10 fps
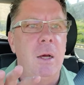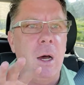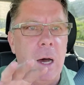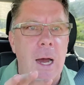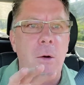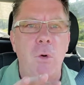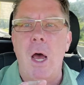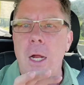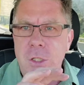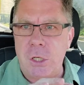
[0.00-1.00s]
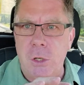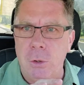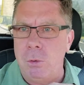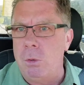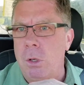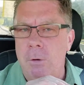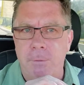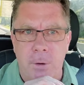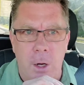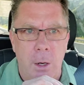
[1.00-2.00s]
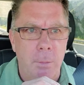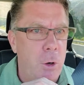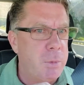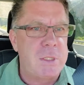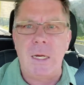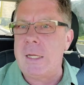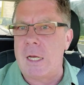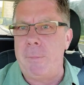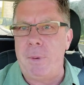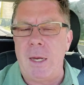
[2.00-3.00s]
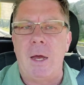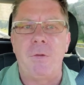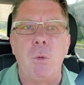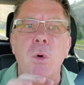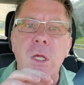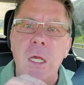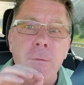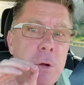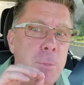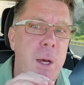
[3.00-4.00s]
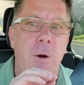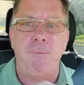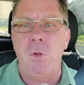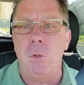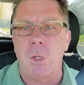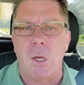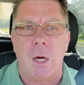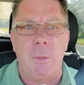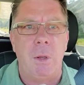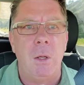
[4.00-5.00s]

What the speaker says: hot rod tune from almost any company out there will give you better fuel economy.